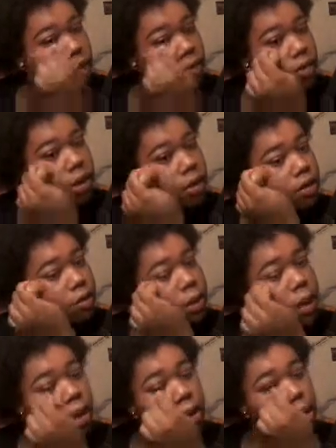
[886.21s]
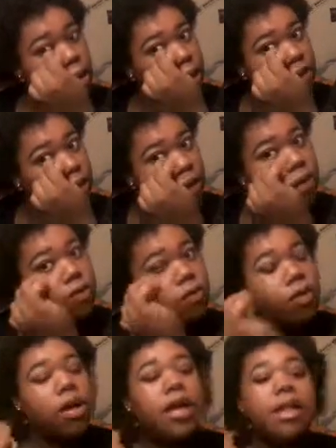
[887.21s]
sets my under cheeks
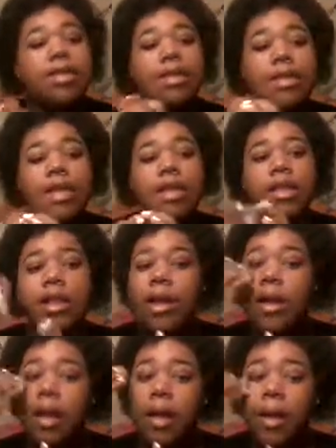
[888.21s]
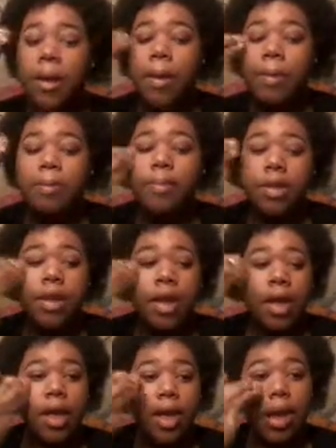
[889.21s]
for concealing
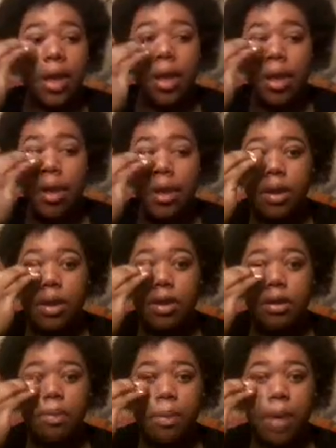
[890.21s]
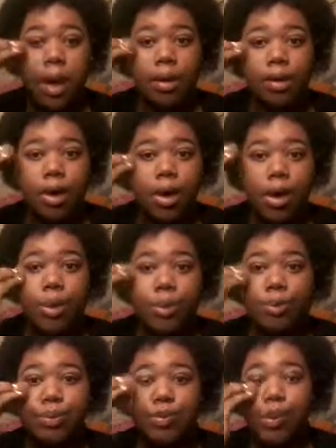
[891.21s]
and powder.
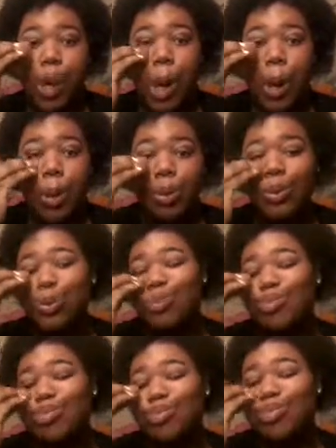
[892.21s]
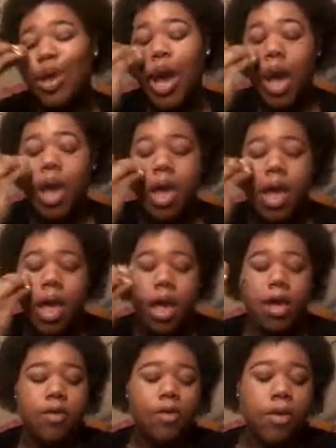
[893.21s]
So Yeah.
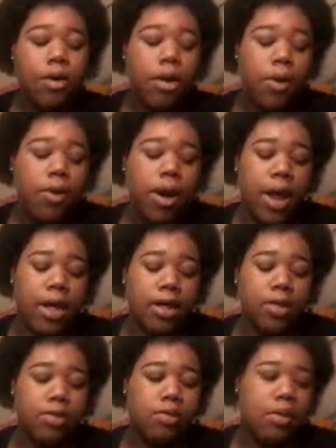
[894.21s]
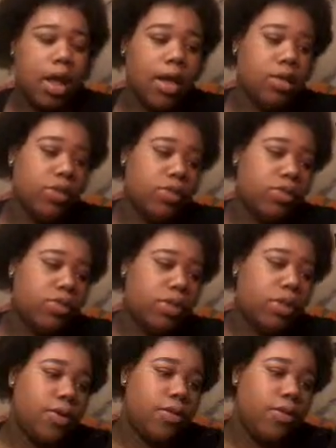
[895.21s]
If you want to know what I
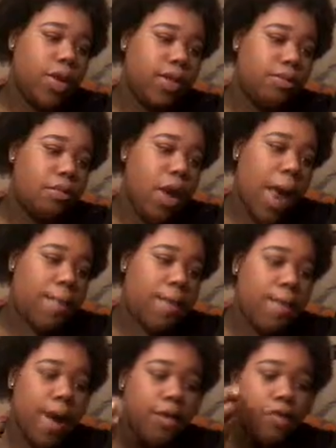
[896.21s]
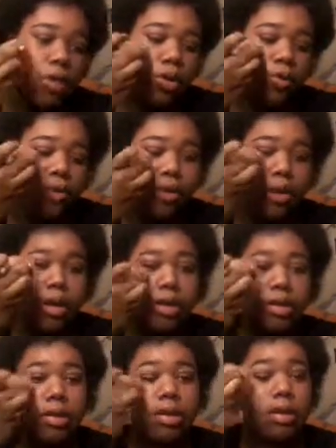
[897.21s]
used the face primer by Photo
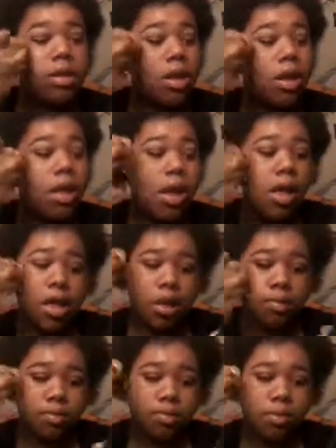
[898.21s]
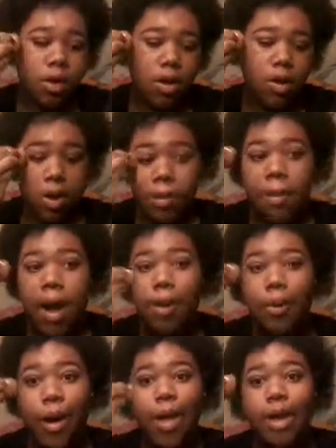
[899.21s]
Focus or
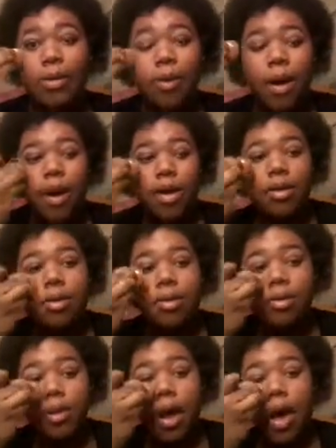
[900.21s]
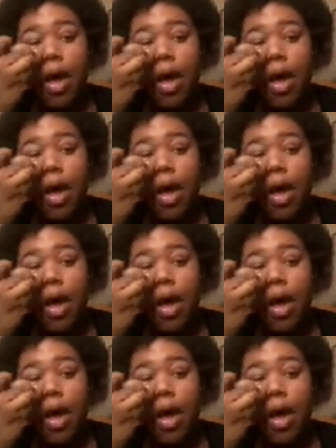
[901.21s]
by Wet and Wild. So I